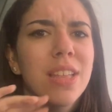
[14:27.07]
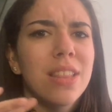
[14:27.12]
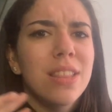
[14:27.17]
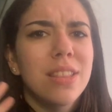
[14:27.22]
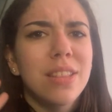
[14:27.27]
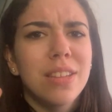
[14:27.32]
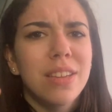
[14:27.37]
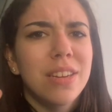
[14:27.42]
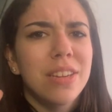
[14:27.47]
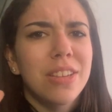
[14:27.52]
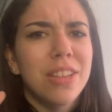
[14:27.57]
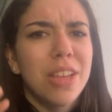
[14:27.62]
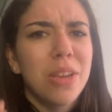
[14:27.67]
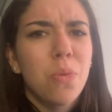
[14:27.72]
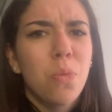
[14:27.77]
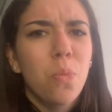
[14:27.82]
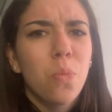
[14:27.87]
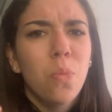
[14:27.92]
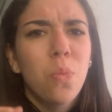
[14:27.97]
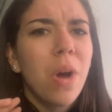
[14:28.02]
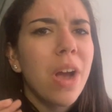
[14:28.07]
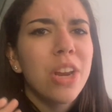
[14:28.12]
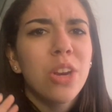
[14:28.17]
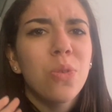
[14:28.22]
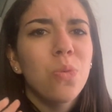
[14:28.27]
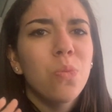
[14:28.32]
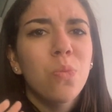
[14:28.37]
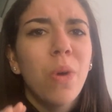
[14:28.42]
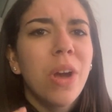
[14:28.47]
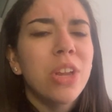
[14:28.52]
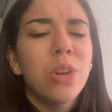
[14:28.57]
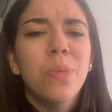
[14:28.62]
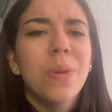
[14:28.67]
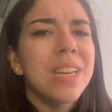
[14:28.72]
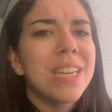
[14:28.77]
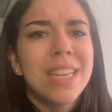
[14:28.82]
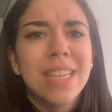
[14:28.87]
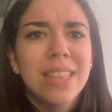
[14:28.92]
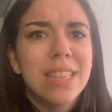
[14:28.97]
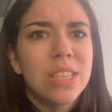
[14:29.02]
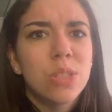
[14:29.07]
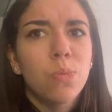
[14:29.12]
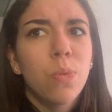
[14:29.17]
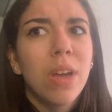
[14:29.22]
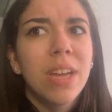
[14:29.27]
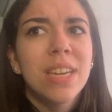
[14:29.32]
they're like, why do we need this?